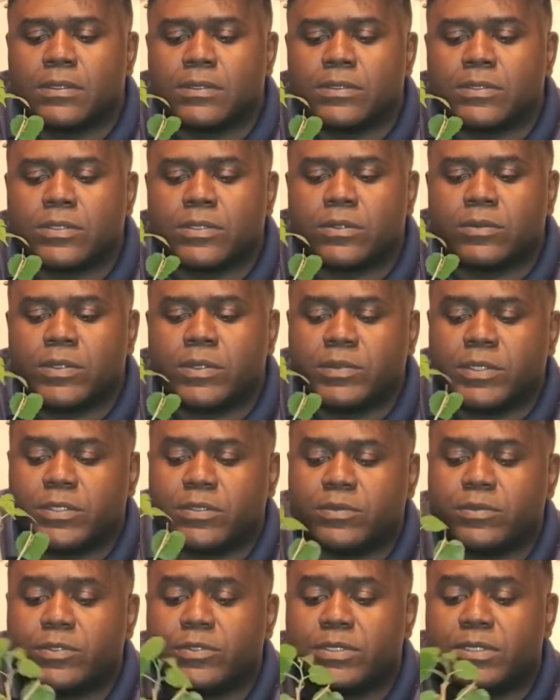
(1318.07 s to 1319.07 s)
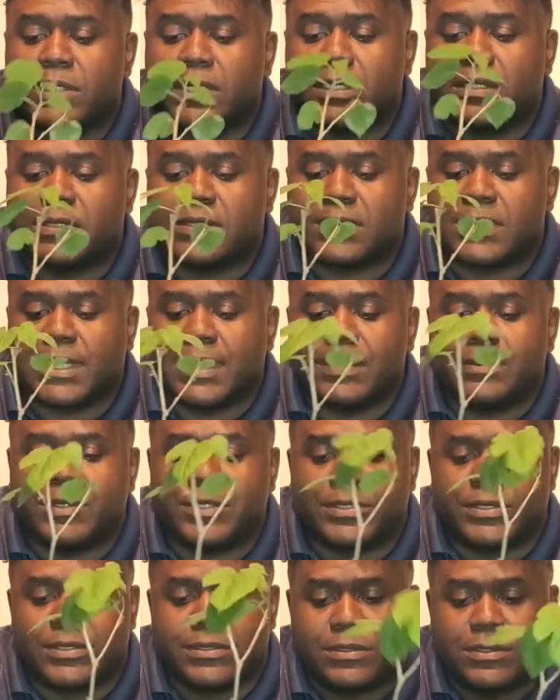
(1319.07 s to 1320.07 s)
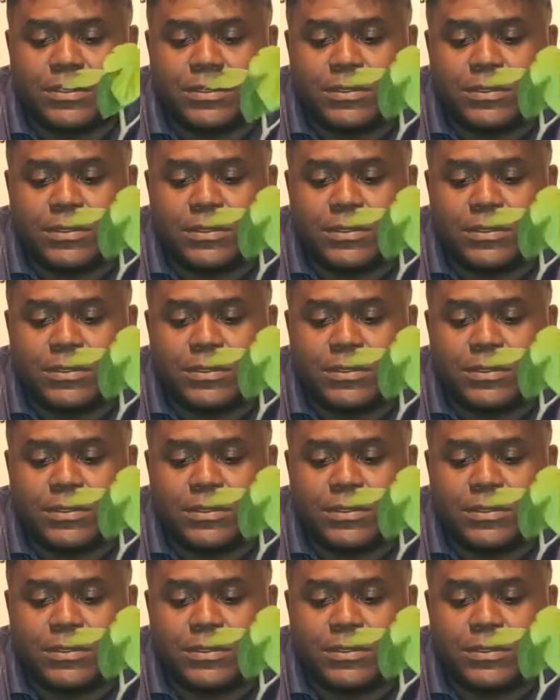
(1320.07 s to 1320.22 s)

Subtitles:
So we want the roots to get established and